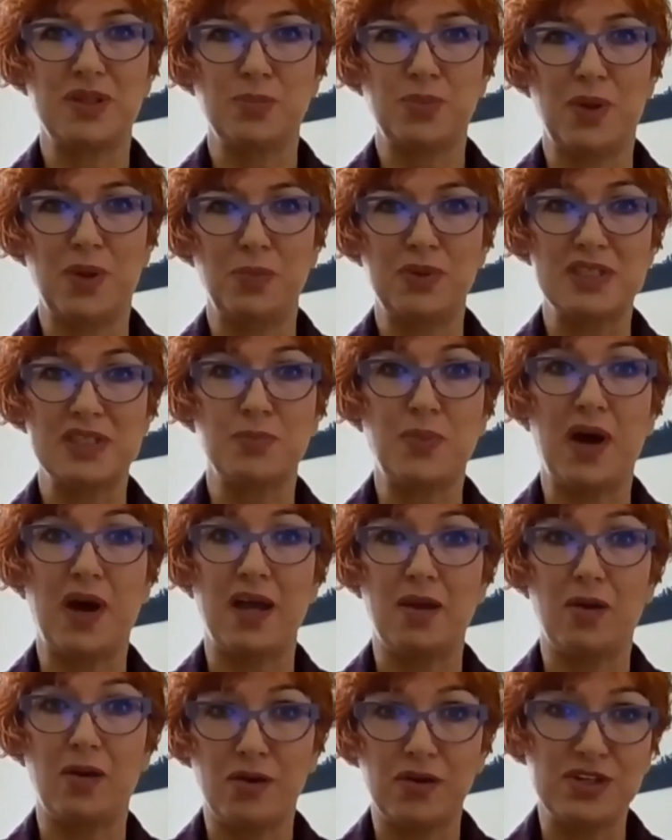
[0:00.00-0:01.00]
populist by
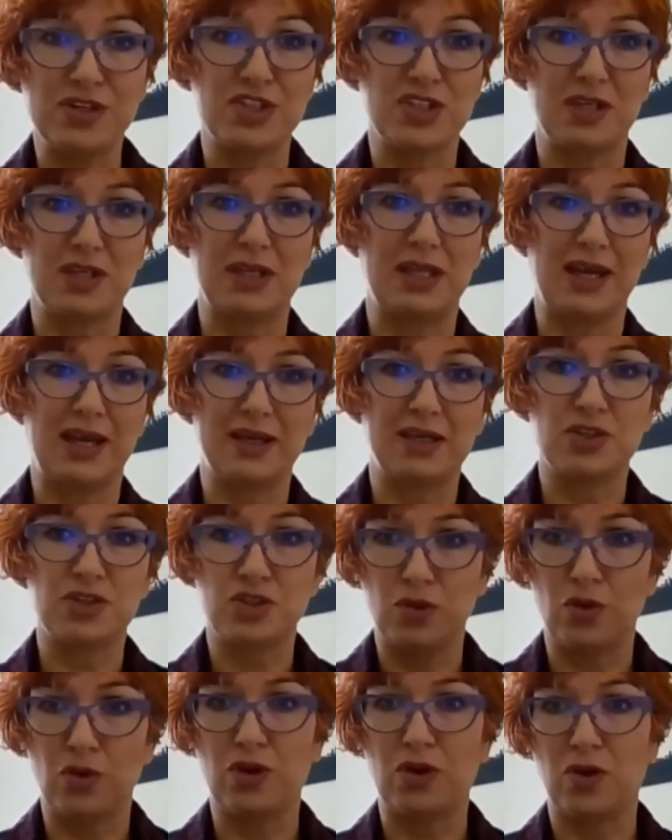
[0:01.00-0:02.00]
origin, like
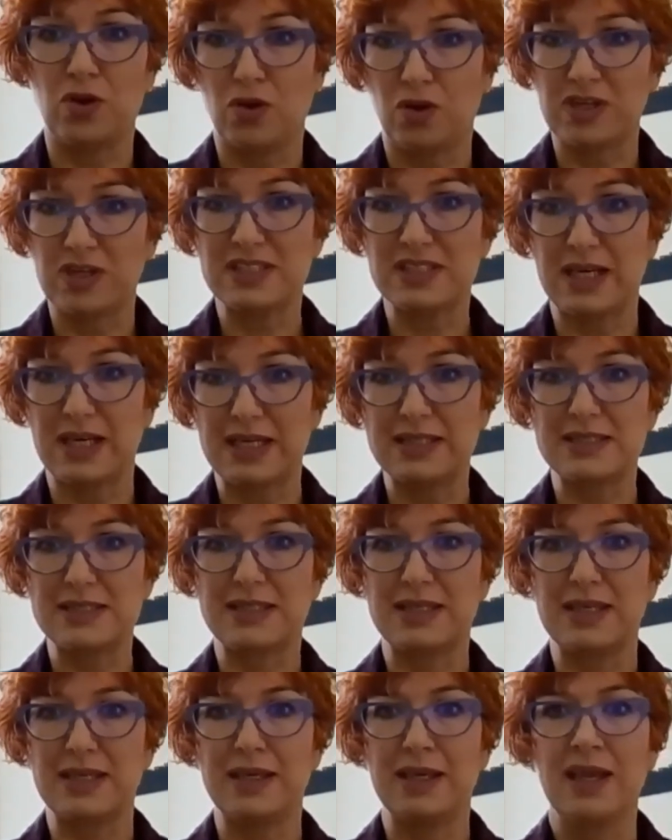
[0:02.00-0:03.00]
Škoro or
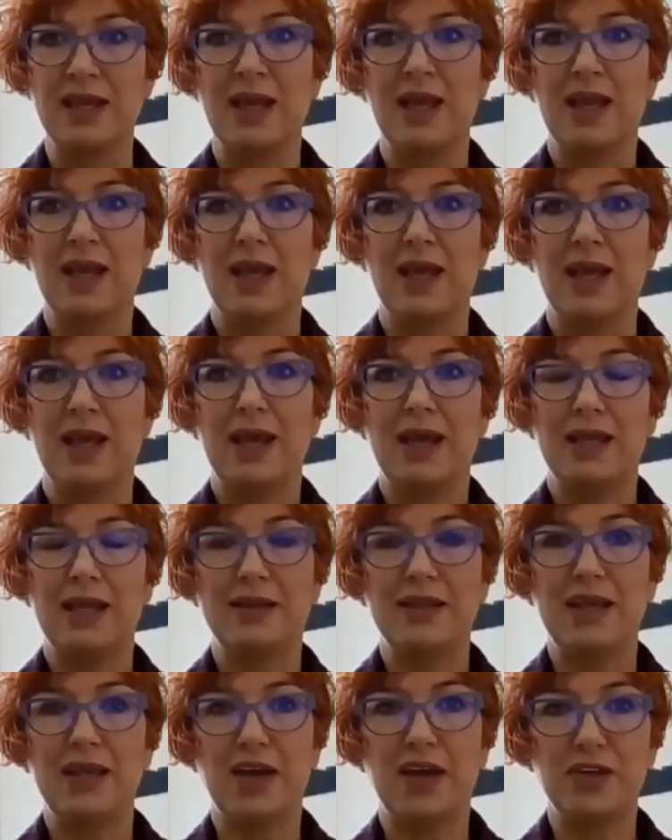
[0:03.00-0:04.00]
Zelensky.
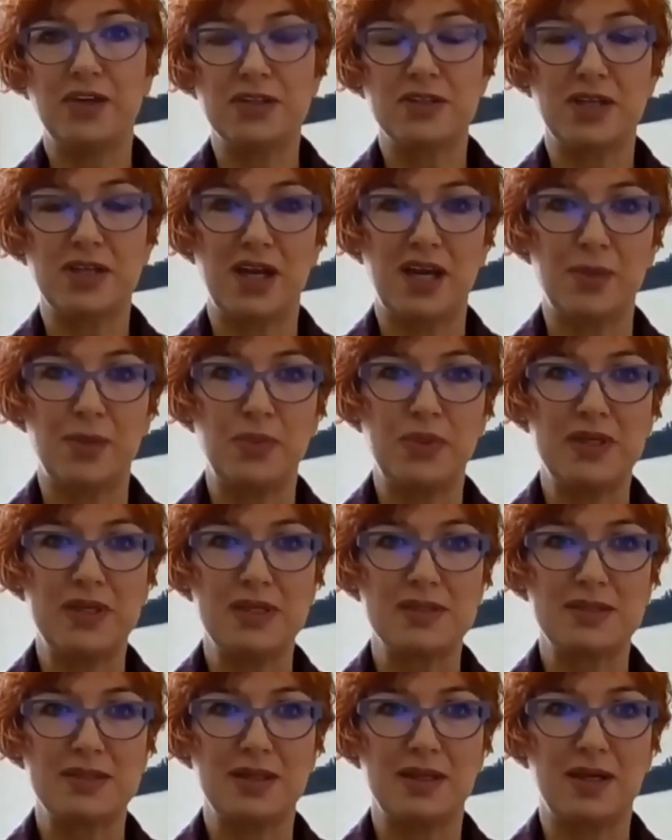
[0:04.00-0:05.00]
And the other type
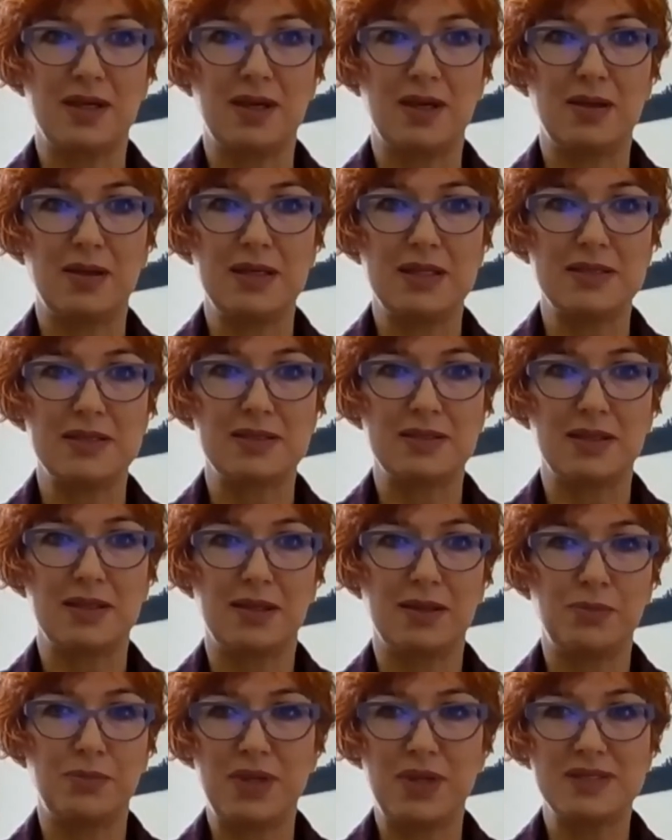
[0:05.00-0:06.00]
is
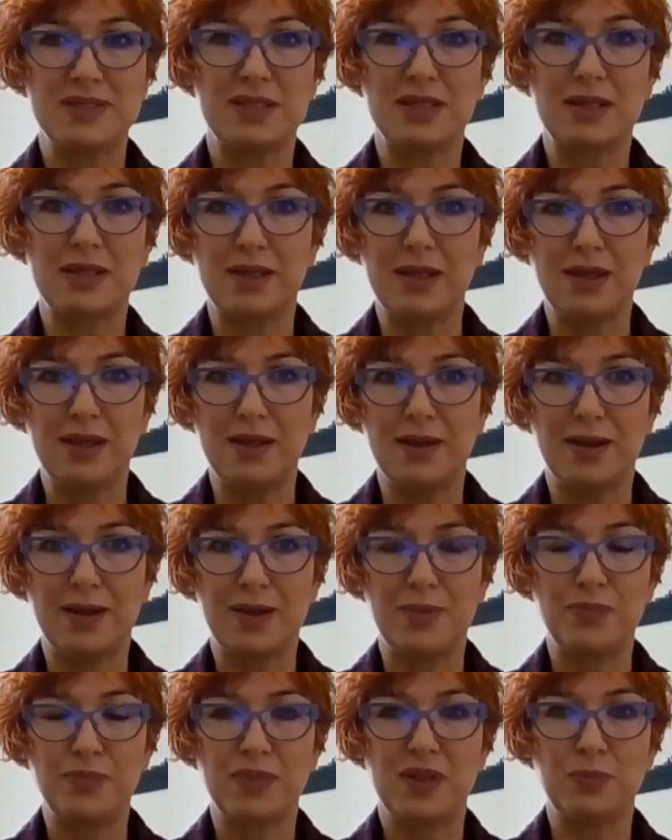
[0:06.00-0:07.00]
basically
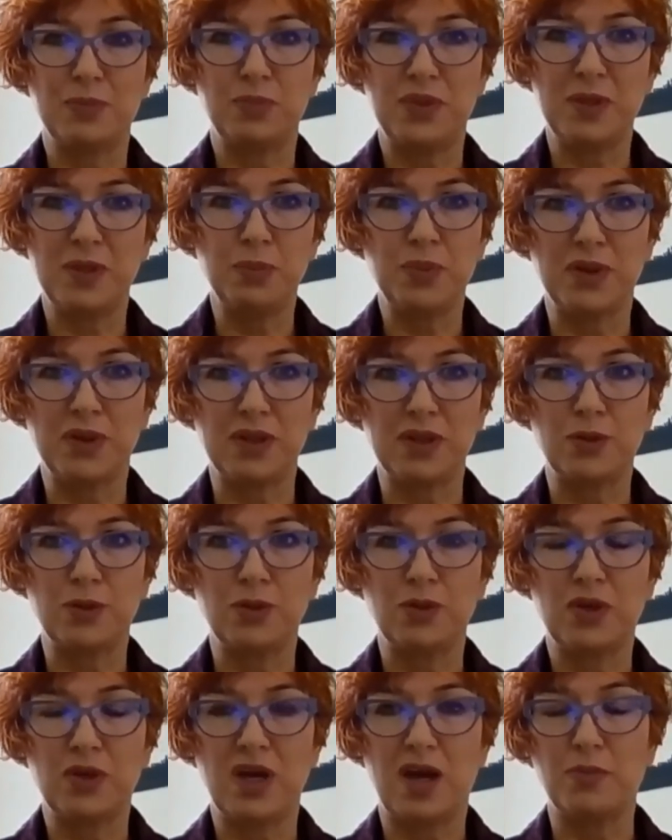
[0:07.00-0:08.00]
people
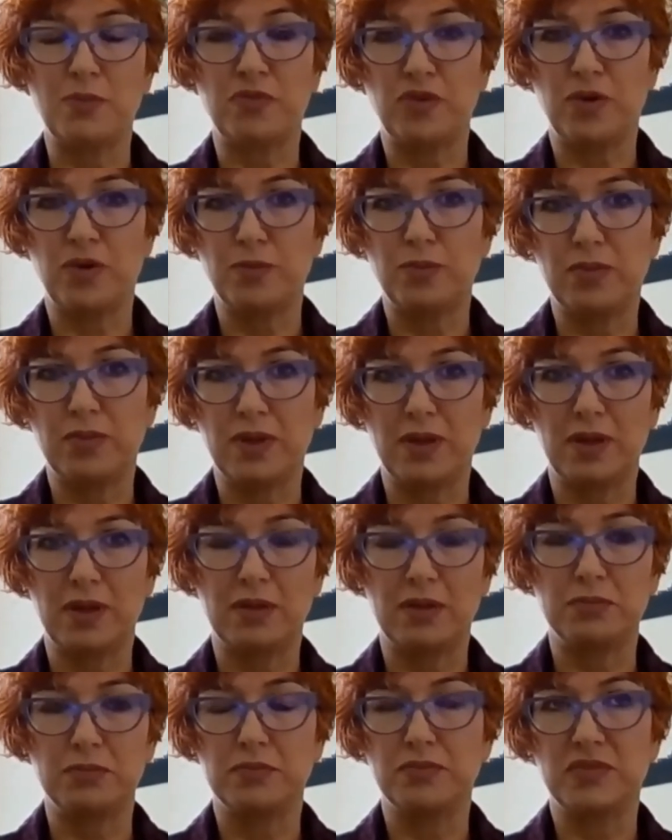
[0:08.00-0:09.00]
who come from
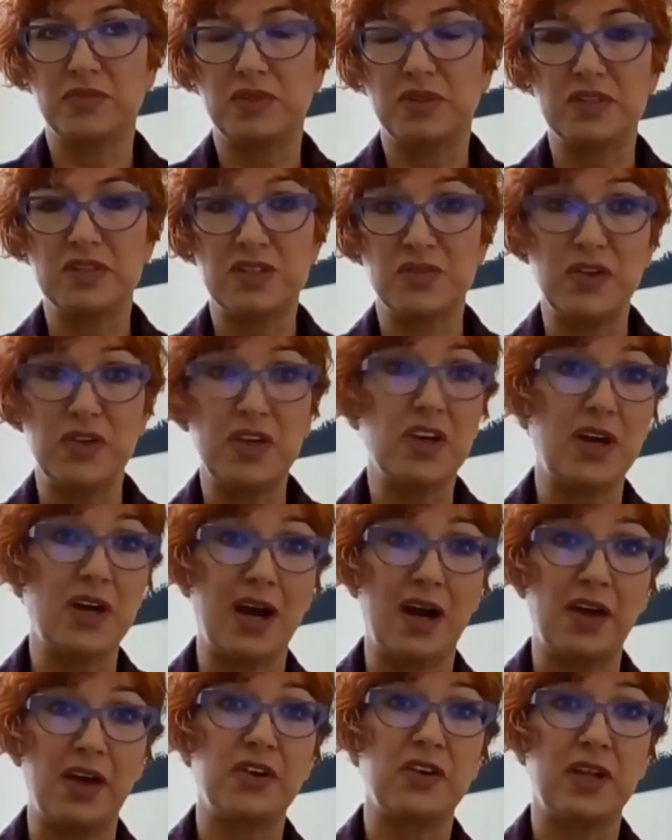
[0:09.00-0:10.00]
a
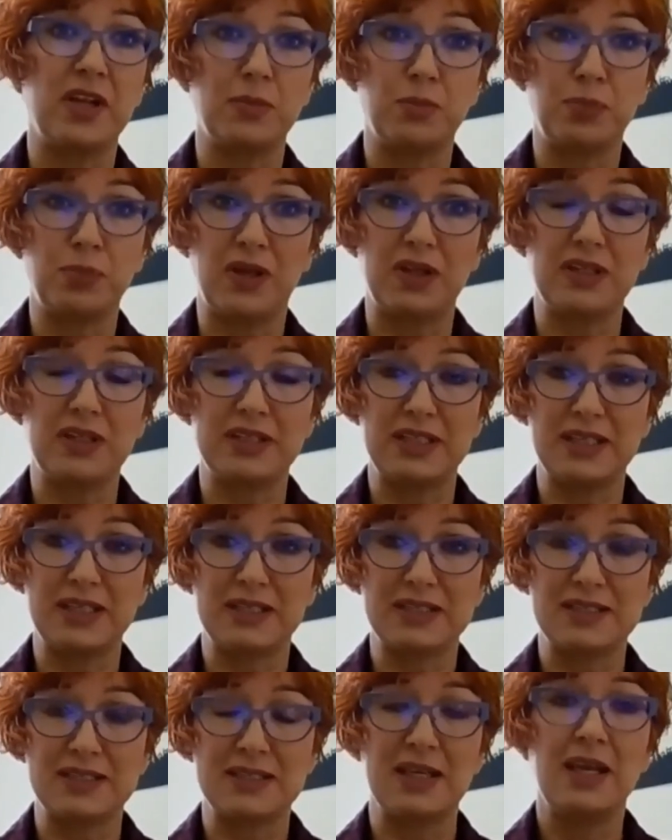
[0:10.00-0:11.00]
sphere other than
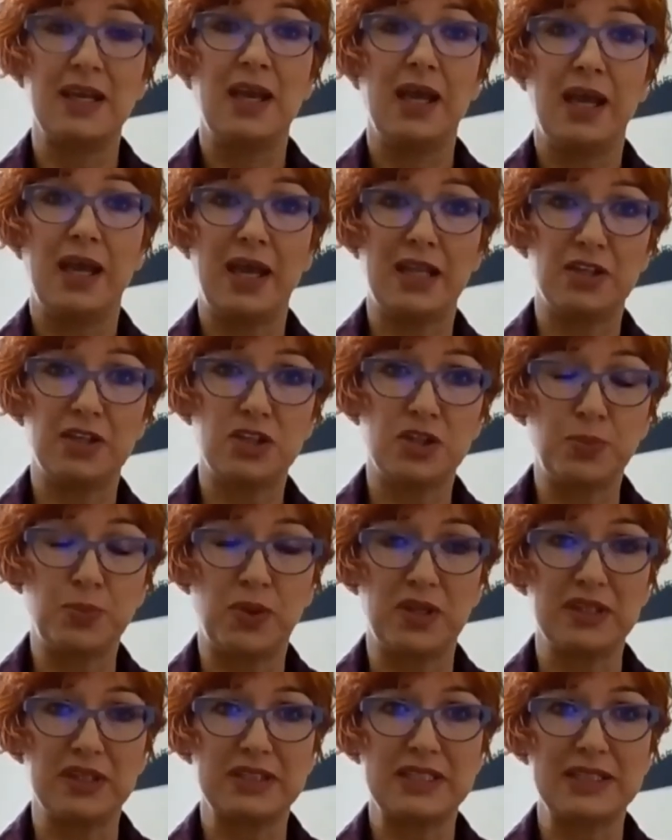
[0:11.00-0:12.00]
politics, enter
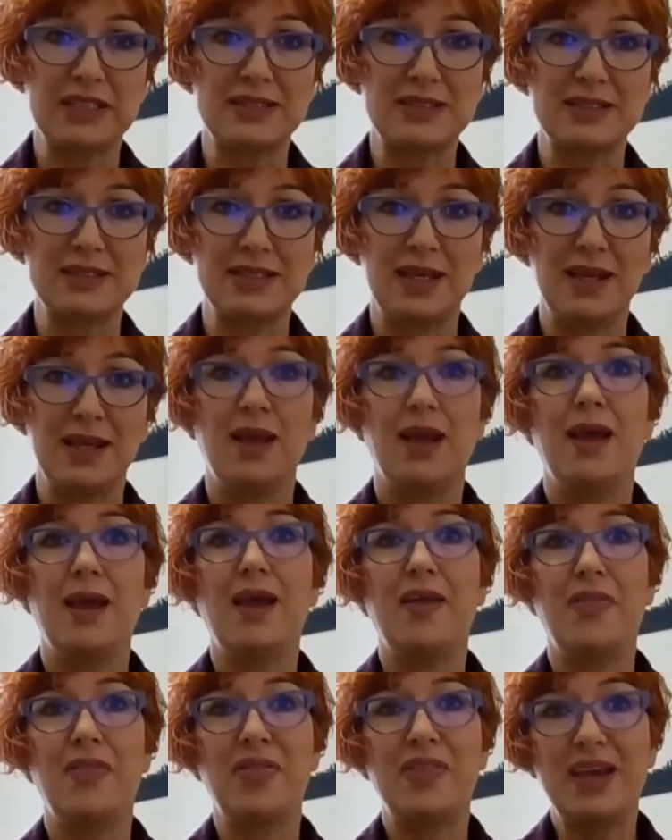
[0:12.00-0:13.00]
politics,
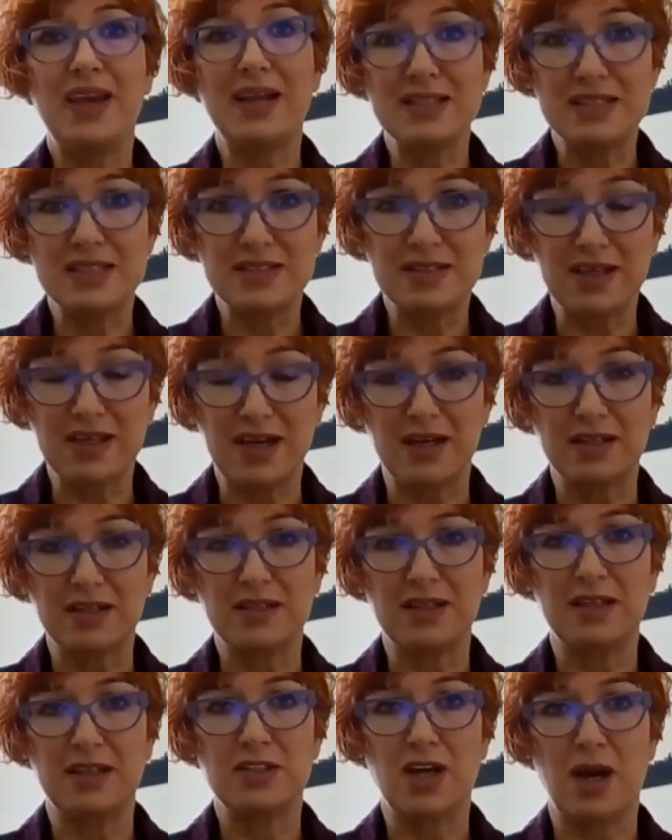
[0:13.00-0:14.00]
and then
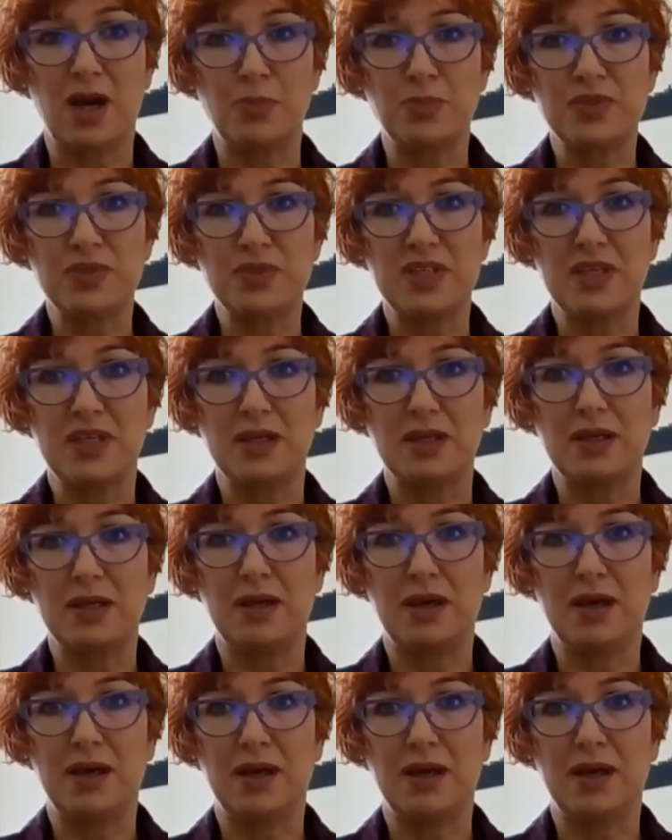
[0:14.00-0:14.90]
start adopting